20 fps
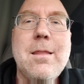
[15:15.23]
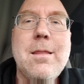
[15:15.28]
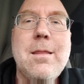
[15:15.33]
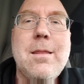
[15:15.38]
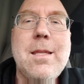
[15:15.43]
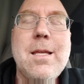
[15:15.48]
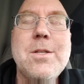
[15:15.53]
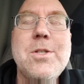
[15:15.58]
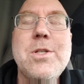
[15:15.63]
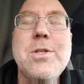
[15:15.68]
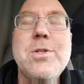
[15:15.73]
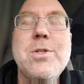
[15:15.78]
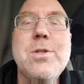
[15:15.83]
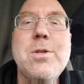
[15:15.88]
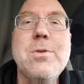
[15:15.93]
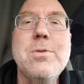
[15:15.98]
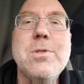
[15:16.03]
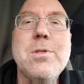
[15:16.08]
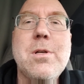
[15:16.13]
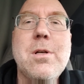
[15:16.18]
that just
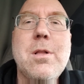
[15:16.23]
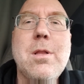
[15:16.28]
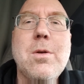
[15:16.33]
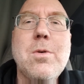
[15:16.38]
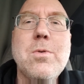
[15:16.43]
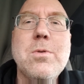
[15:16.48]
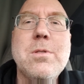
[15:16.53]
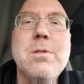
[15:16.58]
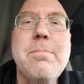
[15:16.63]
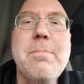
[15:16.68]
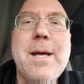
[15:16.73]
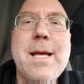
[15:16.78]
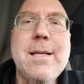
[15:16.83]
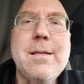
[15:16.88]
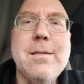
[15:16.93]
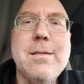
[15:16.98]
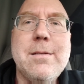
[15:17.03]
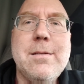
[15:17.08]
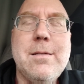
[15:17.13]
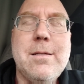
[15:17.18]
shows
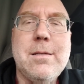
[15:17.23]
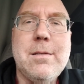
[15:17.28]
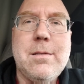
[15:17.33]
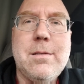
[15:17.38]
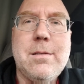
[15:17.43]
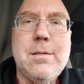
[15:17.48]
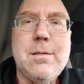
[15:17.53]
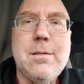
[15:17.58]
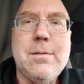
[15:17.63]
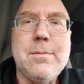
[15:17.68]
closed-mindedness.